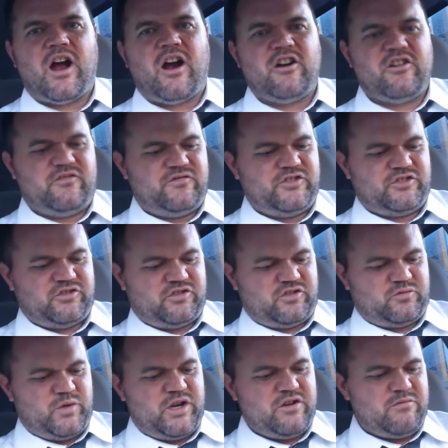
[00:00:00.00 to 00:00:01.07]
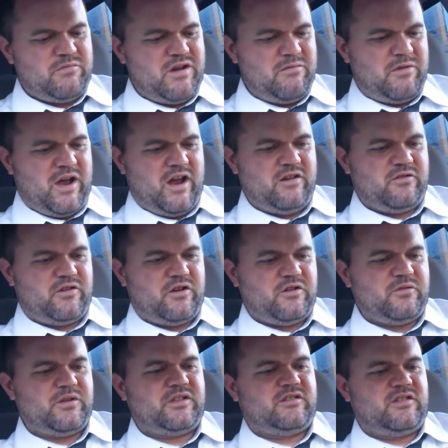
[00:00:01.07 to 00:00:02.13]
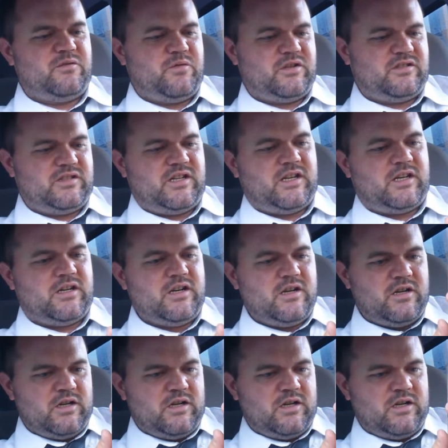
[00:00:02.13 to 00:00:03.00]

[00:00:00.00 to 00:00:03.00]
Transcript: artificial sweetener maybe, I don't know, let's see what's in it.